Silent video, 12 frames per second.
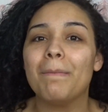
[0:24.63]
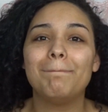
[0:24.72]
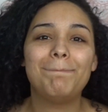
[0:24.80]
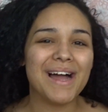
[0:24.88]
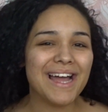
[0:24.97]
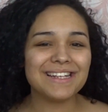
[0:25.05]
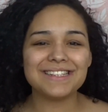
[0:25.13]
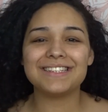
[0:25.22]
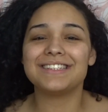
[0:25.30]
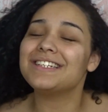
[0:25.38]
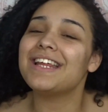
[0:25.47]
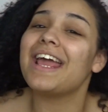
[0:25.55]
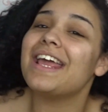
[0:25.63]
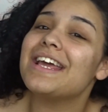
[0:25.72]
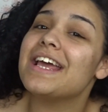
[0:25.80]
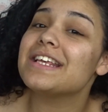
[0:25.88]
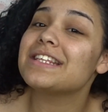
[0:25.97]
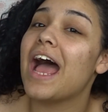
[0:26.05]
but
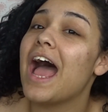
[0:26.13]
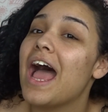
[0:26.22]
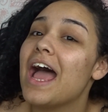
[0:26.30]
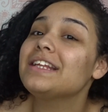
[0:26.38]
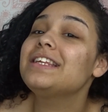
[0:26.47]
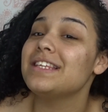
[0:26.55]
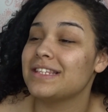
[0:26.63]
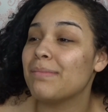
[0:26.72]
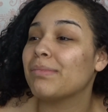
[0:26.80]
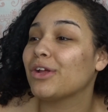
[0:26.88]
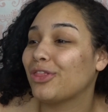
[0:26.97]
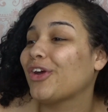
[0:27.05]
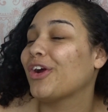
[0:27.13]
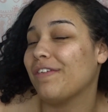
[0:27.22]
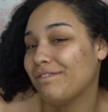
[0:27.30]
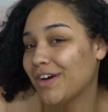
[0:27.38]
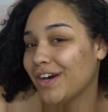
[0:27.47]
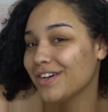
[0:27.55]
today is December
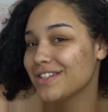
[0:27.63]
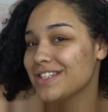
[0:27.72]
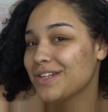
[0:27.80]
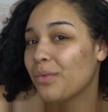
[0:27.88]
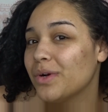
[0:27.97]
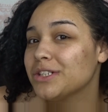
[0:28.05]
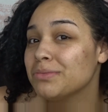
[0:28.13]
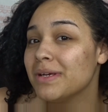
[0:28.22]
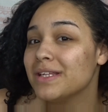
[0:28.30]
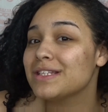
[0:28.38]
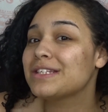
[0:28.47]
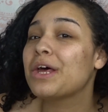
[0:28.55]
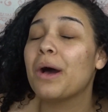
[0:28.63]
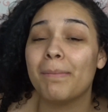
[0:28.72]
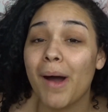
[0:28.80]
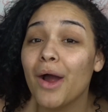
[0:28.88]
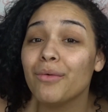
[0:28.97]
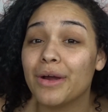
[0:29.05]
31st, which means
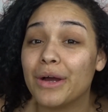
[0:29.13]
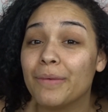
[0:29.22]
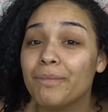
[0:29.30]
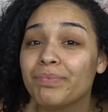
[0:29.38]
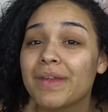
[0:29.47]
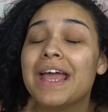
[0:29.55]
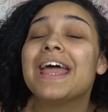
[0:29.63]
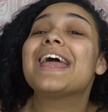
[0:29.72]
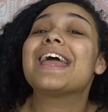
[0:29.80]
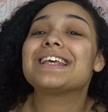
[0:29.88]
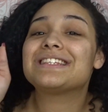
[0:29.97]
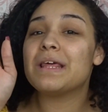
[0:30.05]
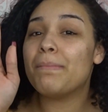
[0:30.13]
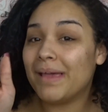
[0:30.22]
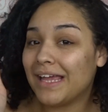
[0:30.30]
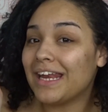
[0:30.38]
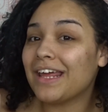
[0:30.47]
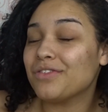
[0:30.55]
tomorrow is the
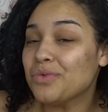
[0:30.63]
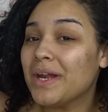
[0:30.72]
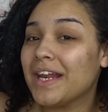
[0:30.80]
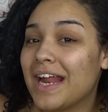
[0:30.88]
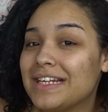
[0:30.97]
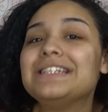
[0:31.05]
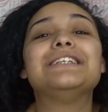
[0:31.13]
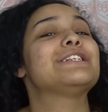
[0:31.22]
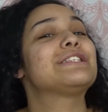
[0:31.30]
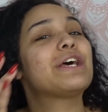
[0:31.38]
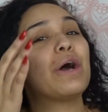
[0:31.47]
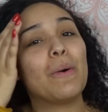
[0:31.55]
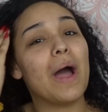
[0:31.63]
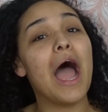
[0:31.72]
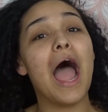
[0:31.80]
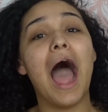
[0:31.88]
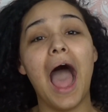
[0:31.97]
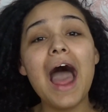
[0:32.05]
beginning of 2019. So
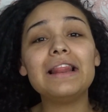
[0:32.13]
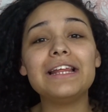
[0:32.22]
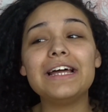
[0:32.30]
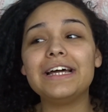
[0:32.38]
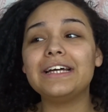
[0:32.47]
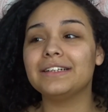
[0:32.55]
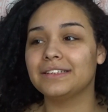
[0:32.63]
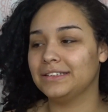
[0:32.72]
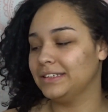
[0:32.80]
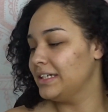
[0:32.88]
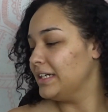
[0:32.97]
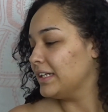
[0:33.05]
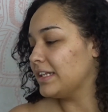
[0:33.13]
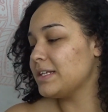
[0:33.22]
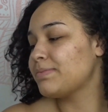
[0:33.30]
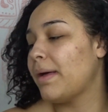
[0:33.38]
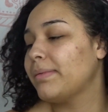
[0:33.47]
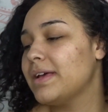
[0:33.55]
holla! This
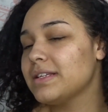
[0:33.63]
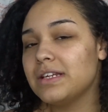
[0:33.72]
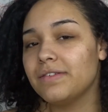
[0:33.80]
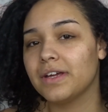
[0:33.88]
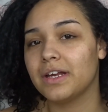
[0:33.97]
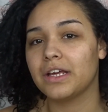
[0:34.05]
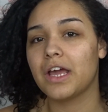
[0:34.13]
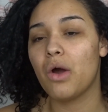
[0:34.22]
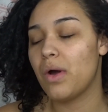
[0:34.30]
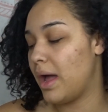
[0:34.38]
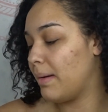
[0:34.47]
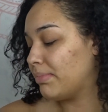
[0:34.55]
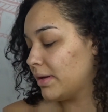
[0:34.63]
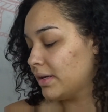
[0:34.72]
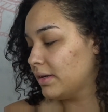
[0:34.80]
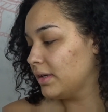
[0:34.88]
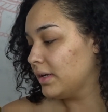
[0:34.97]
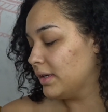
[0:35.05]
probably isn't even gonna go up
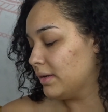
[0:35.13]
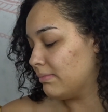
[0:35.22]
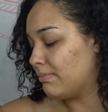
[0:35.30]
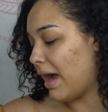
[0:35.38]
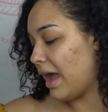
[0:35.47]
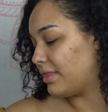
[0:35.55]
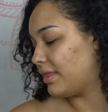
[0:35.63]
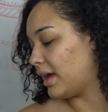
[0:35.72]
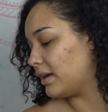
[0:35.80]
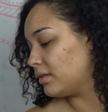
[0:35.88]
by the...